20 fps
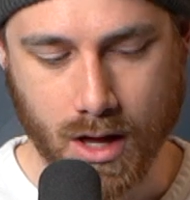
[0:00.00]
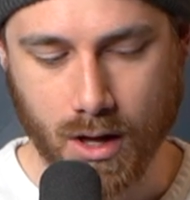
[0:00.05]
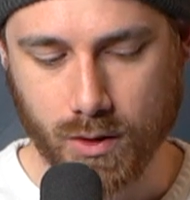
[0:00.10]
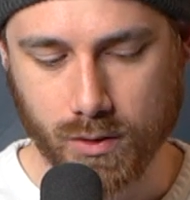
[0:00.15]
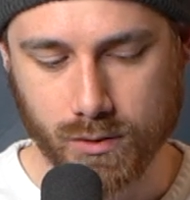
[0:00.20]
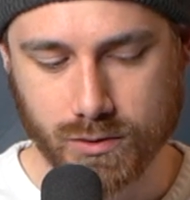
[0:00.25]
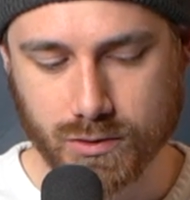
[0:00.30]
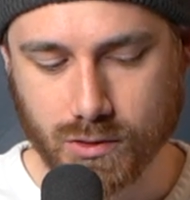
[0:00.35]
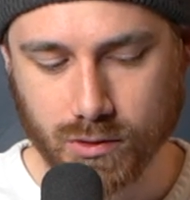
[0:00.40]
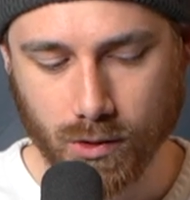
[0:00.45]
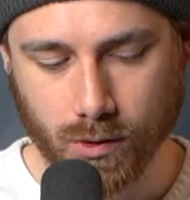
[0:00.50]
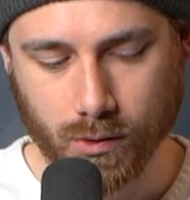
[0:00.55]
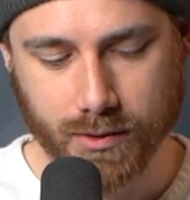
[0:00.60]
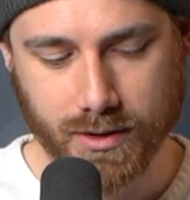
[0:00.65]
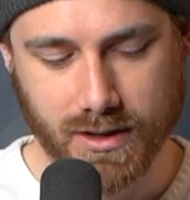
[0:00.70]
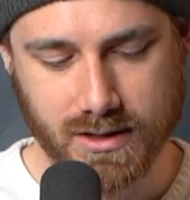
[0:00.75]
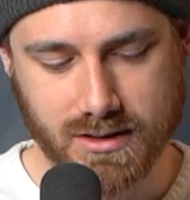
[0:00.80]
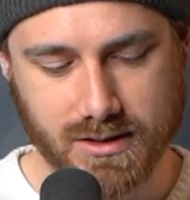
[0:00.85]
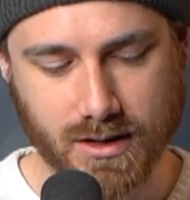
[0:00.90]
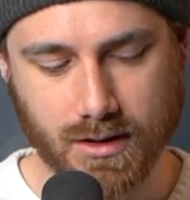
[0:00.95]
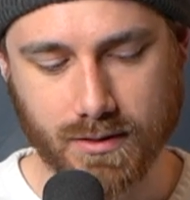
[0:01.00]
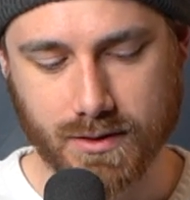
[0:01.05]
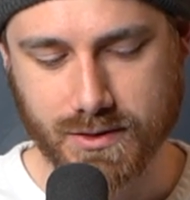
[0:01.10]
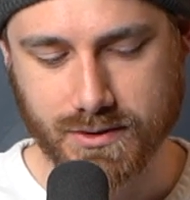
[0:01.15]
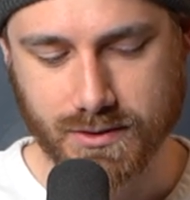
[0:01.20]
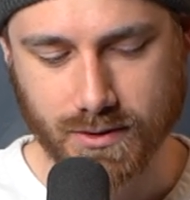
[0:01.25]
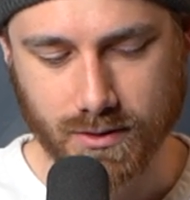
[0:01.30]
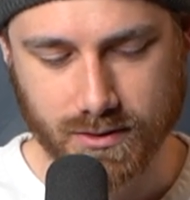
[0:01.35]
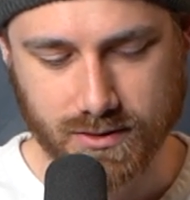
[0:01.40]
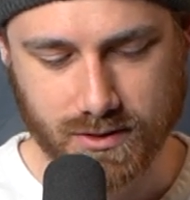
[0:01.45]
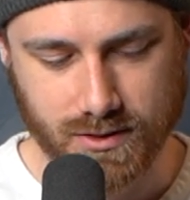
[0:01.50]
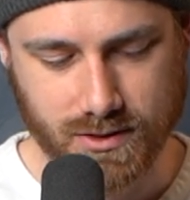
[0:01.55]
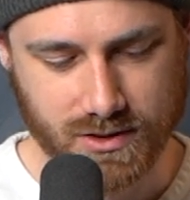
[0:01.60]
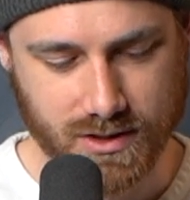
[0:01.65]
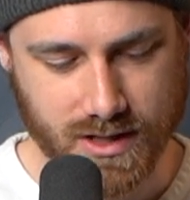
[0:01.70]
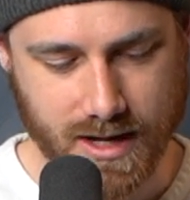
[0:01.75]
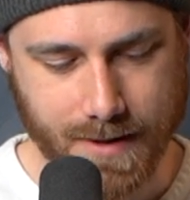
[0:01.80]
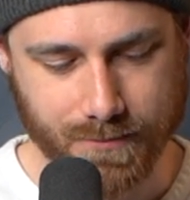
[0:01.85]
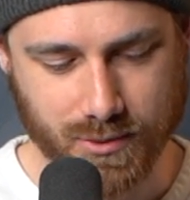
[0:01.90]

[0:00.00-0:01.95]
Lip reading: Whose glory taught the stars to shine.